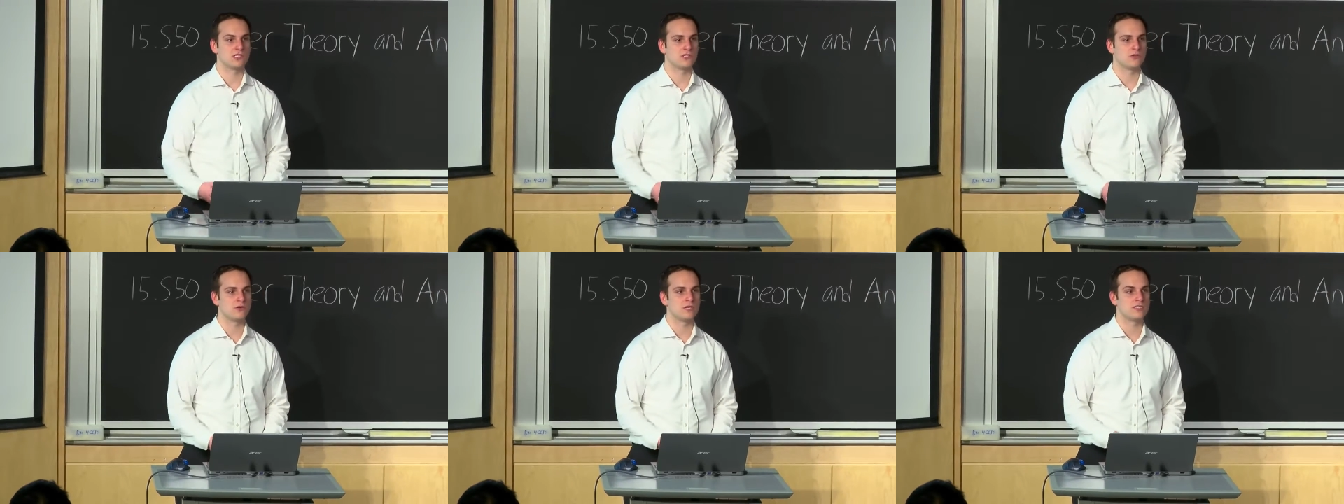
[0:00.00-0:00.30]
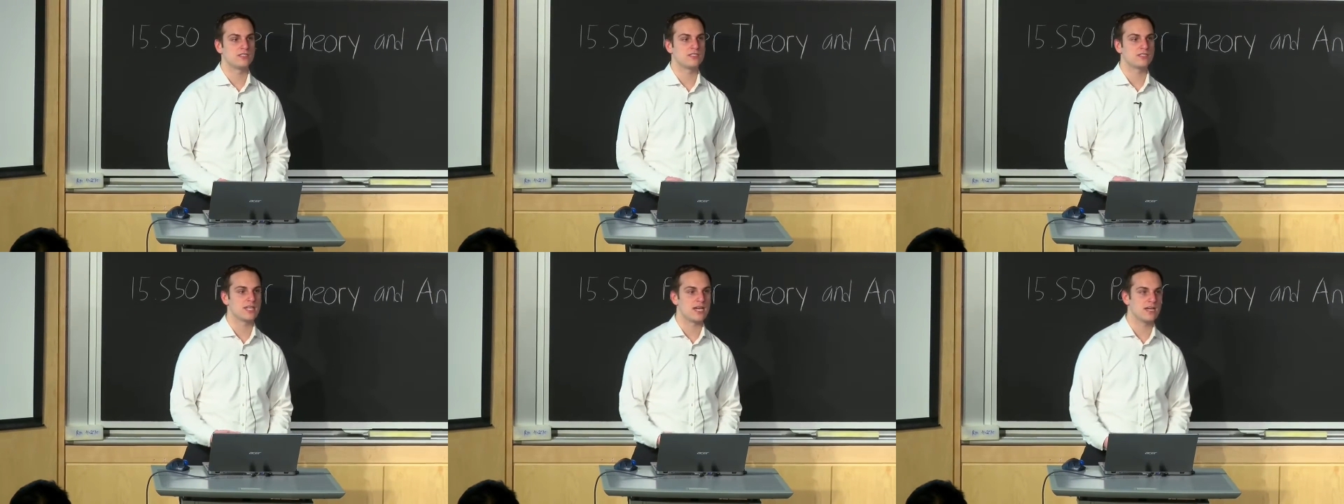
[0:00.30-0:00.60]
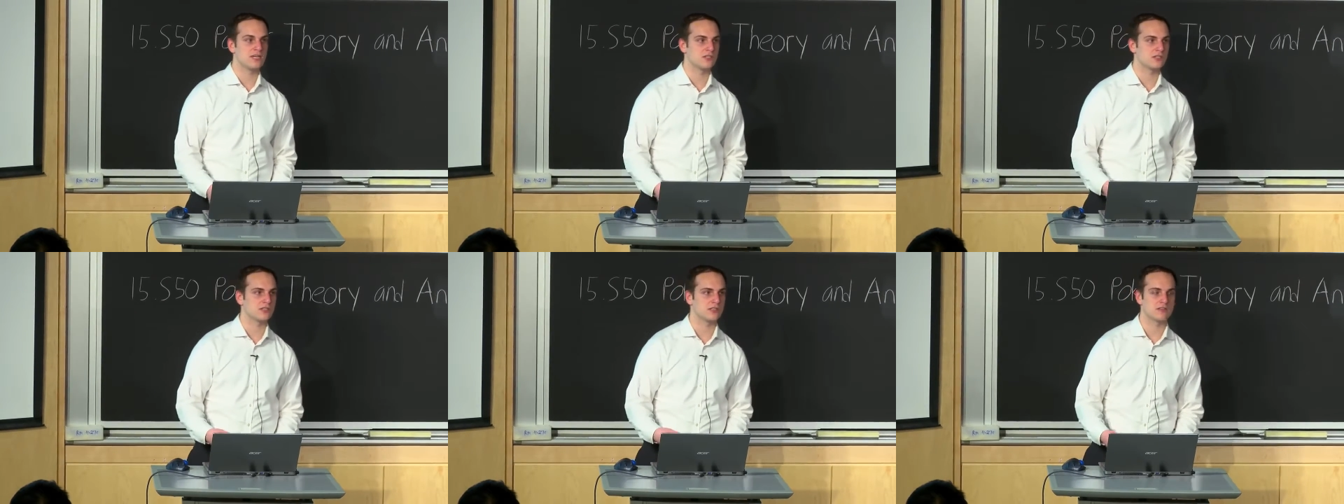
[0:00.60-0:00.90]
choice is to
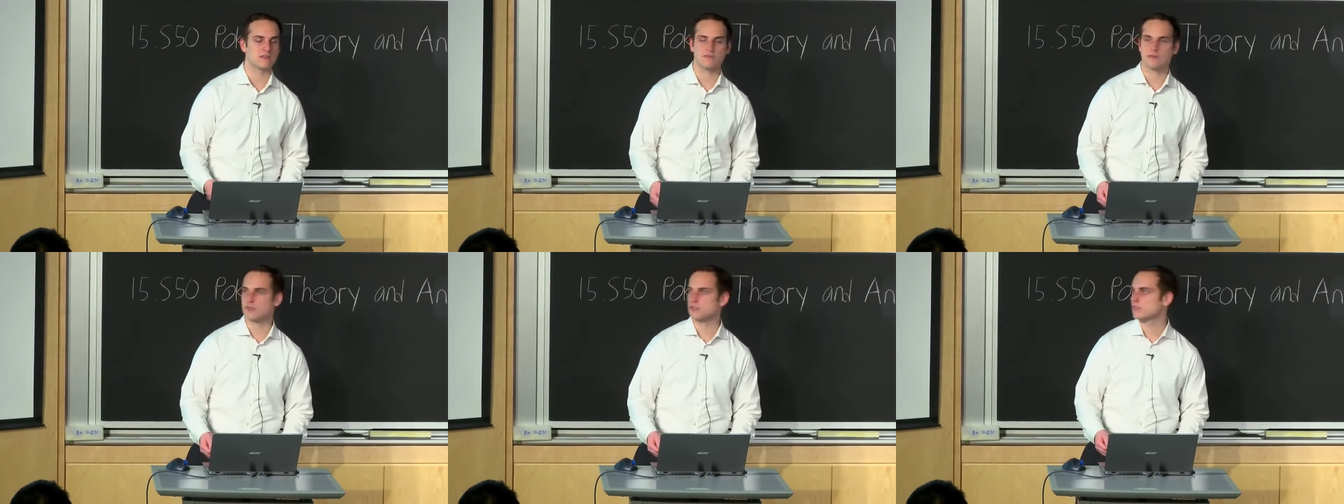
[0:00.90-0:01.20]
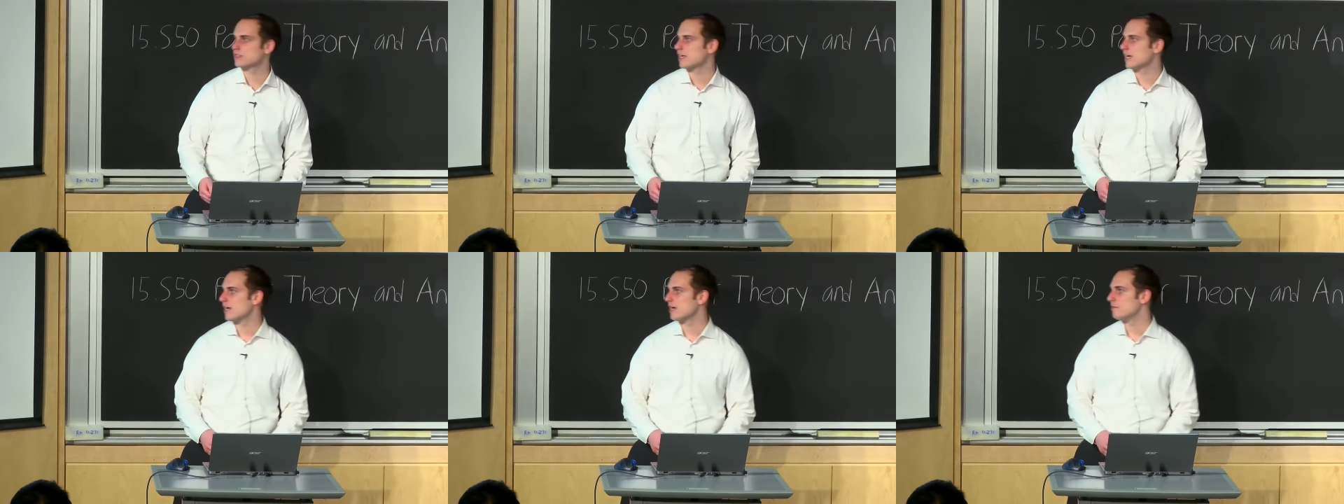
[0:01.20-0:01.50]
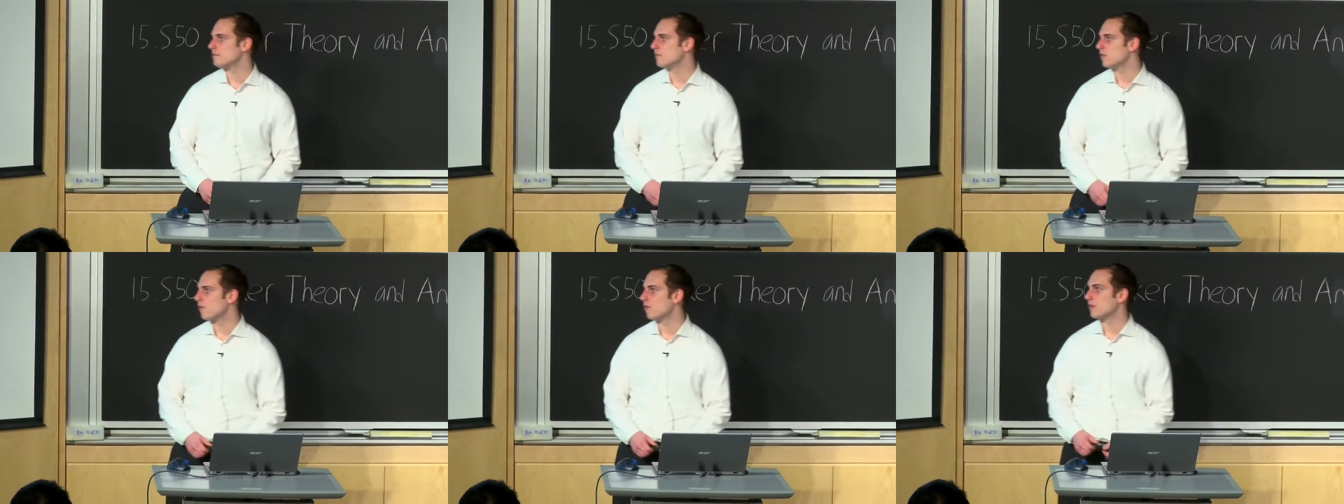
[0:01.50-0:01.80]
enter it the first
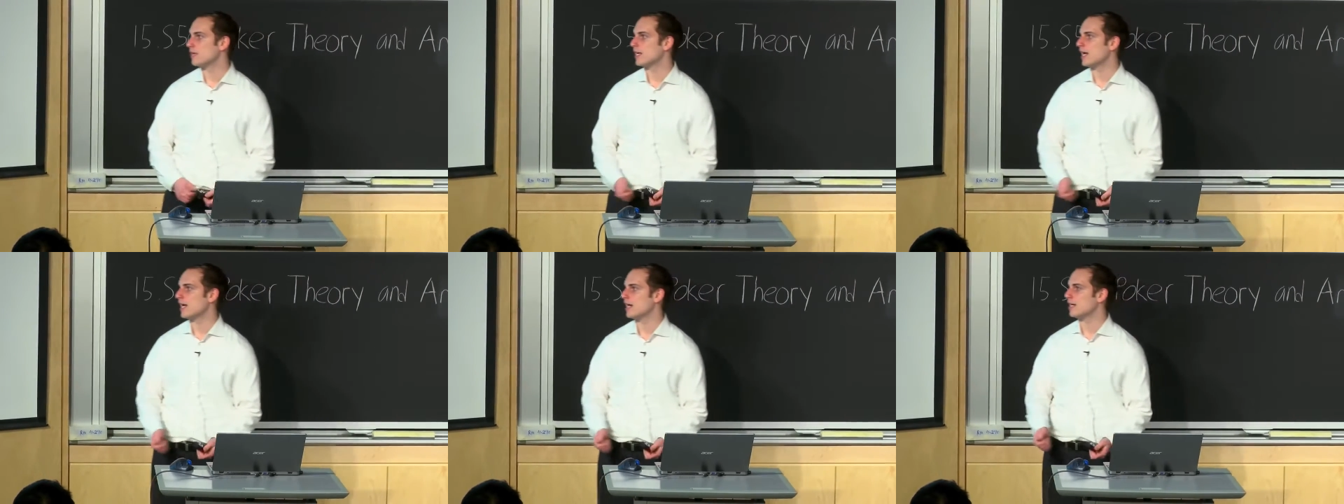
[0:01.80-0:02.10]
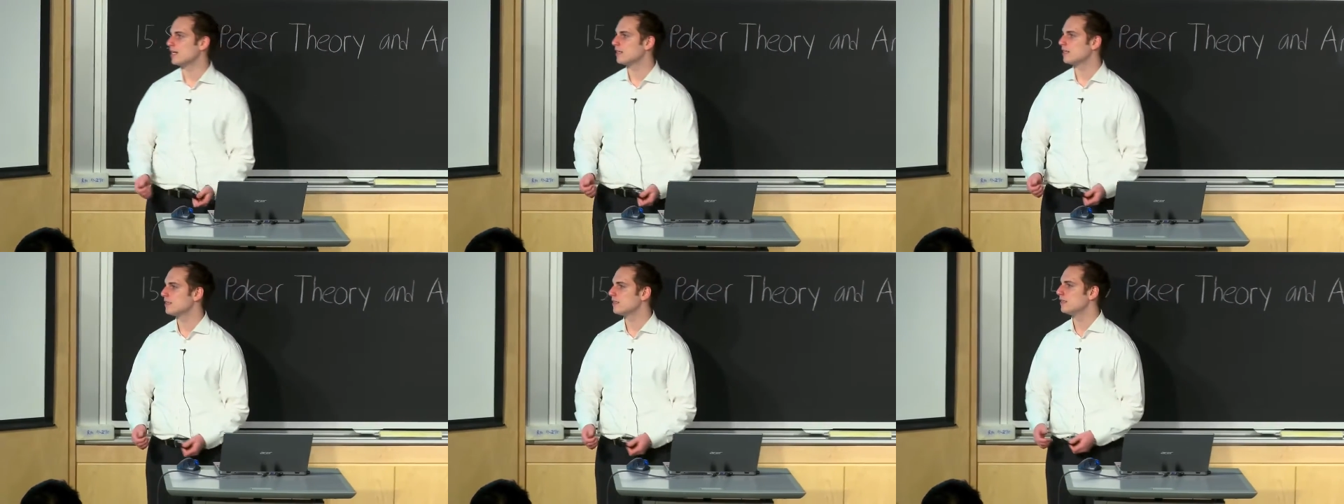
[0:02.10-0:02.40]
time or not.